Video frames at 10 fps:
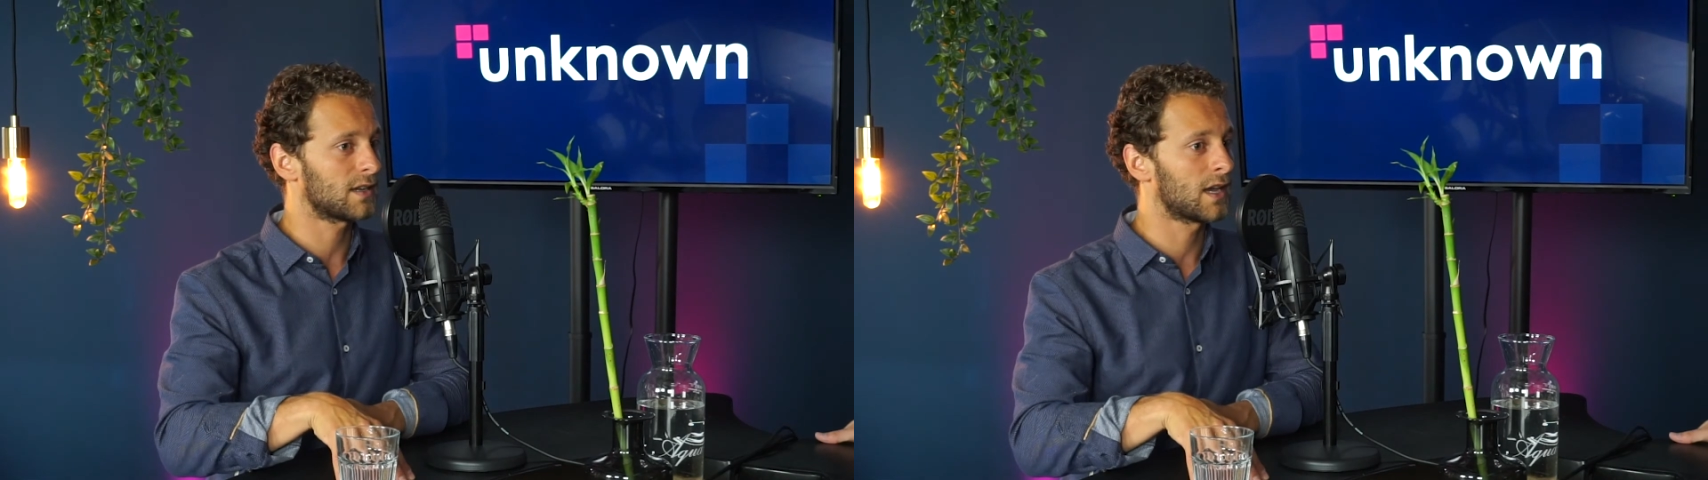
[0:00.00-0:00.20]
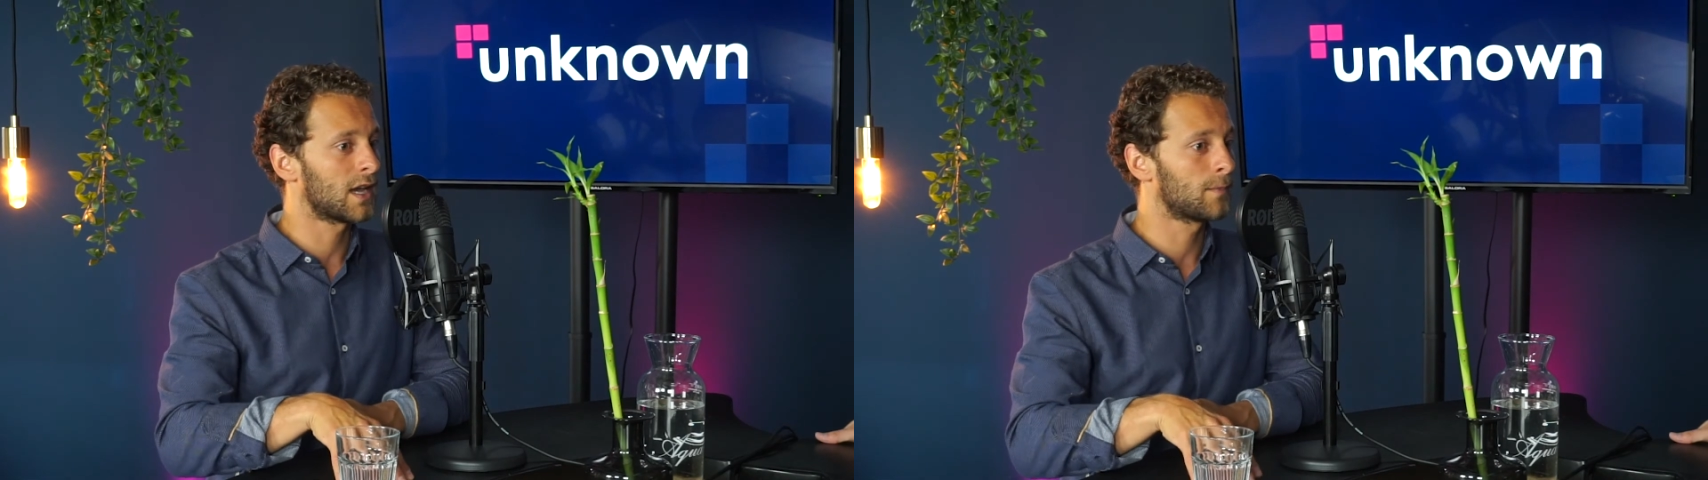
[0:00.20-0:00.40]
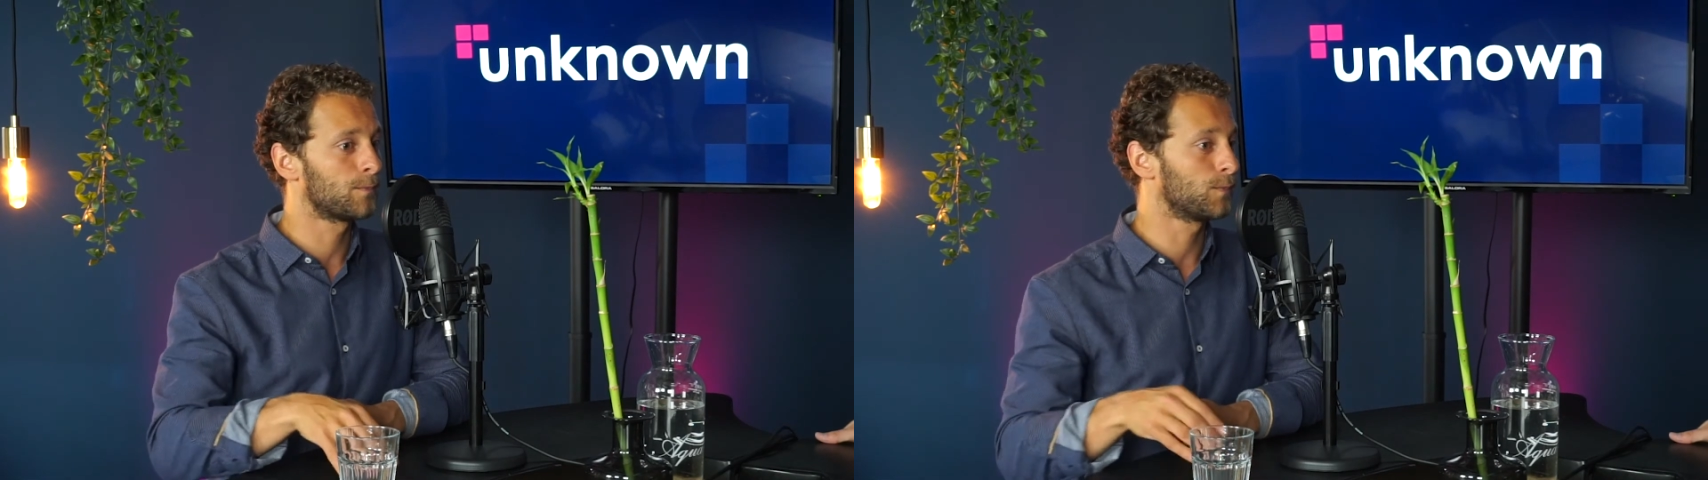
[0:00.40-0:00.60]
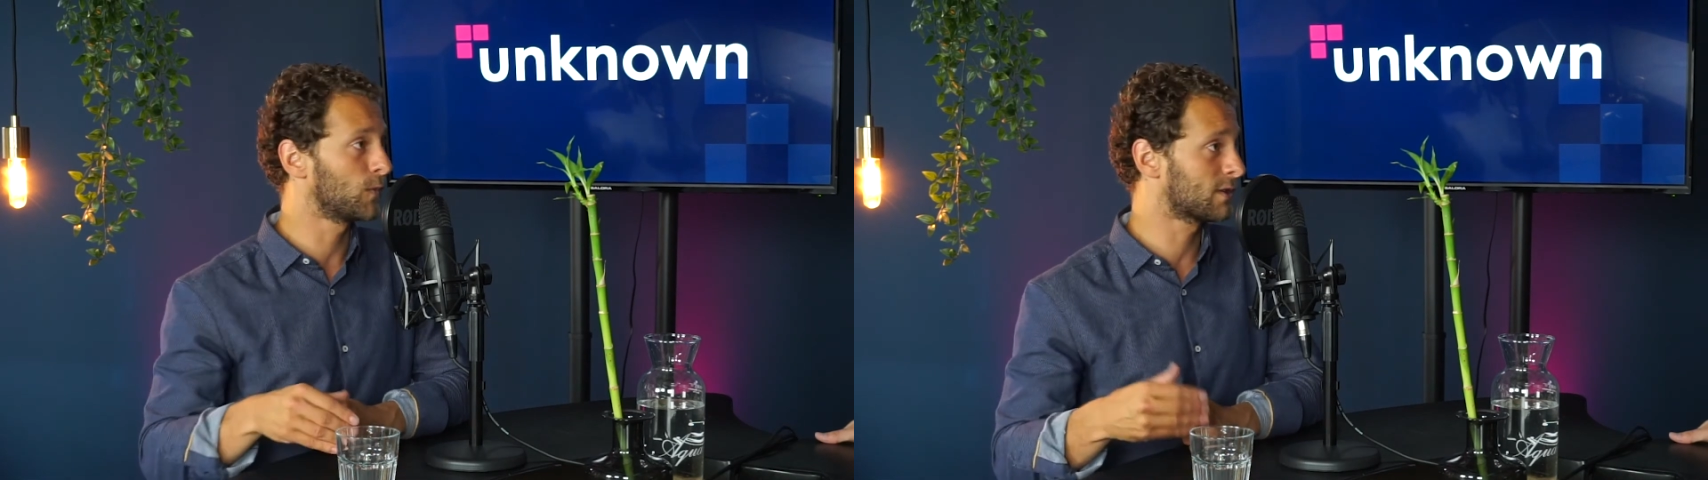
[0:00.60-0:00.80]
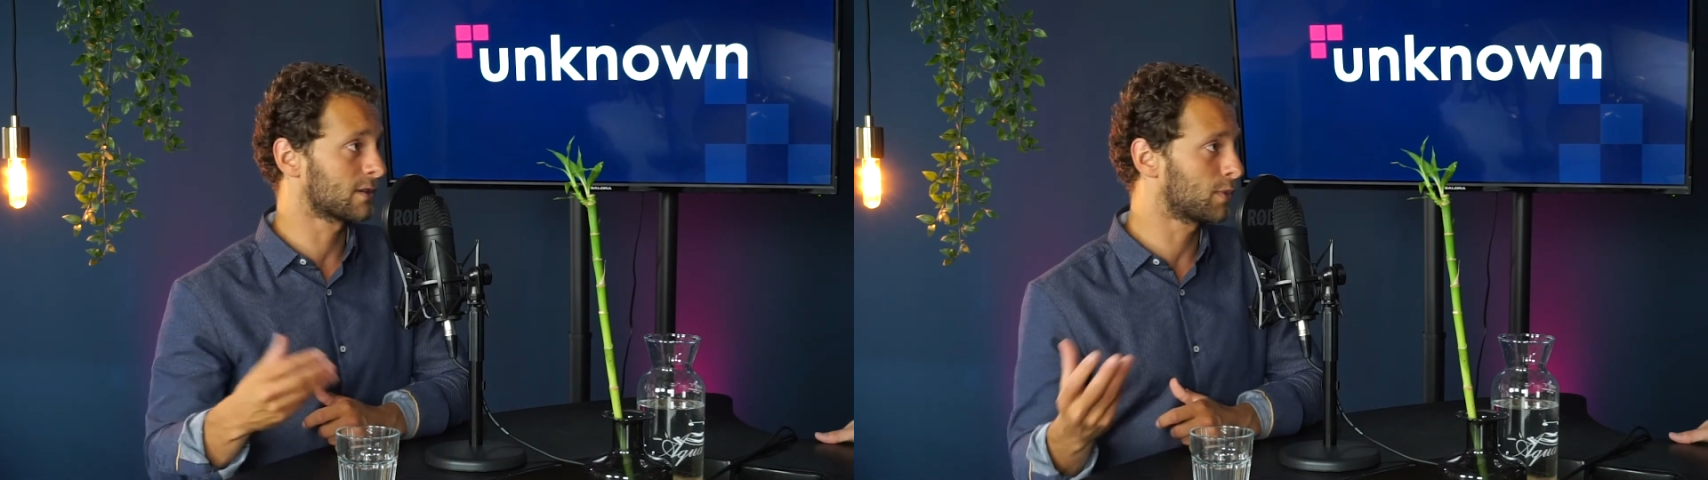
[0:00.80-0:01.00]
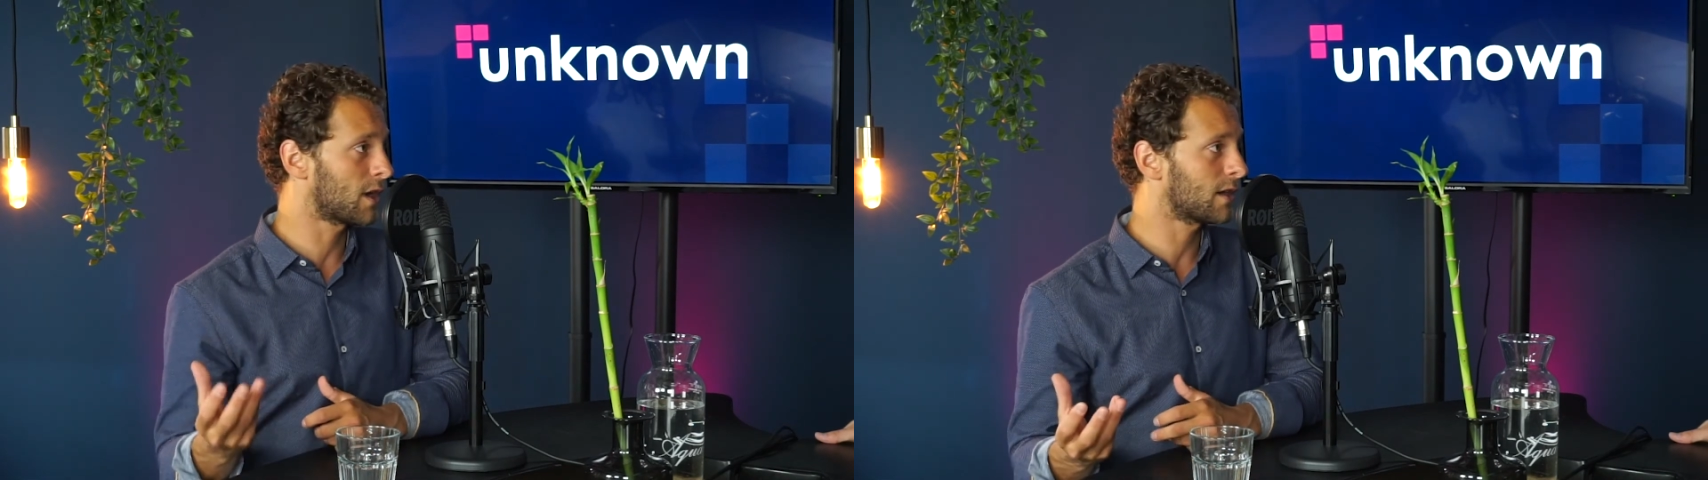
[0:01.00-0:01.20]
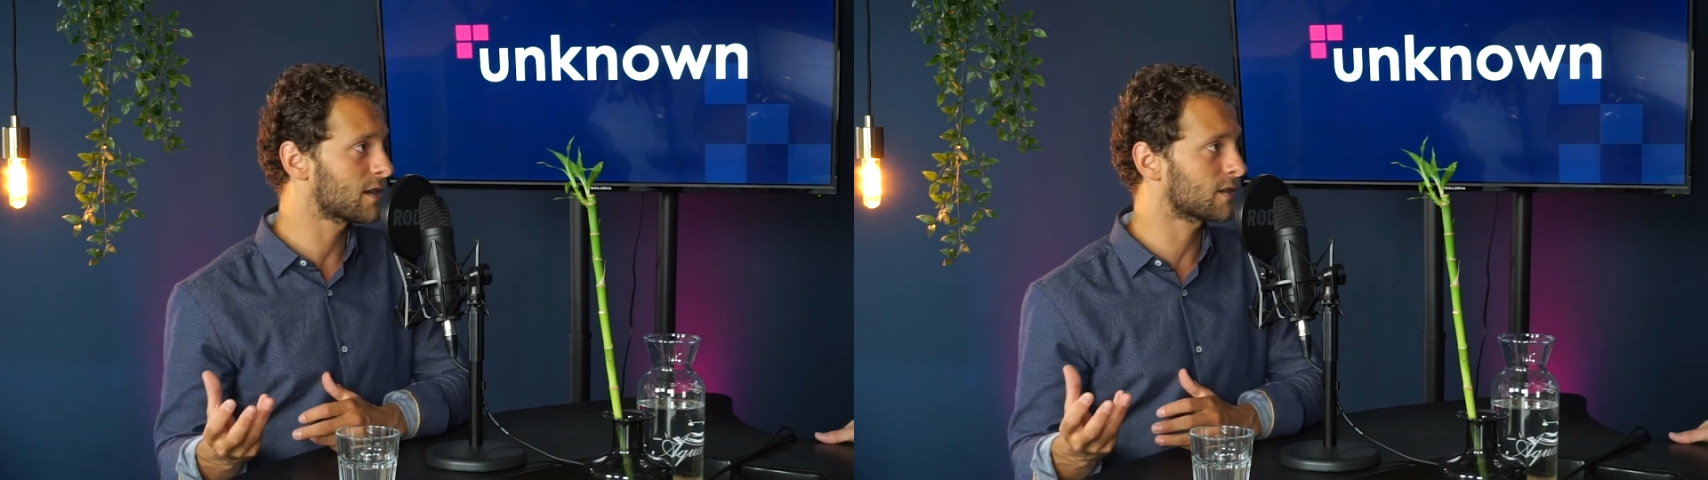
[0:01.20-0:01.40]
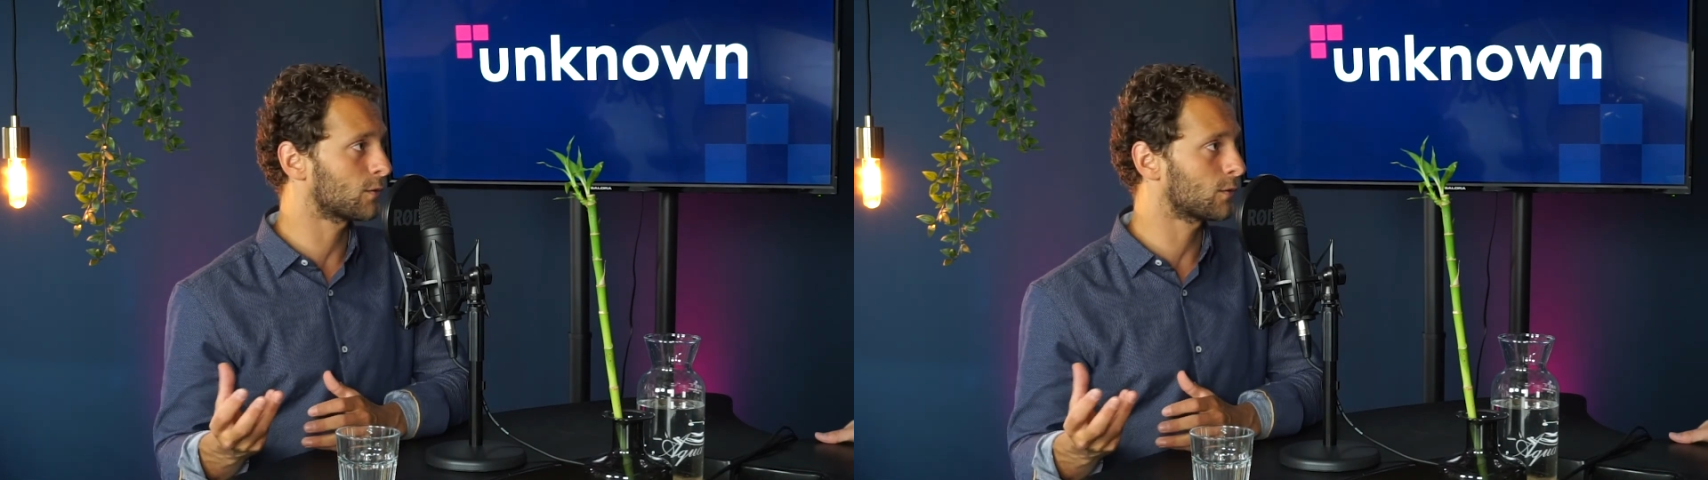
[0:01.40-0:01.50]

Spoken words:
the suppliers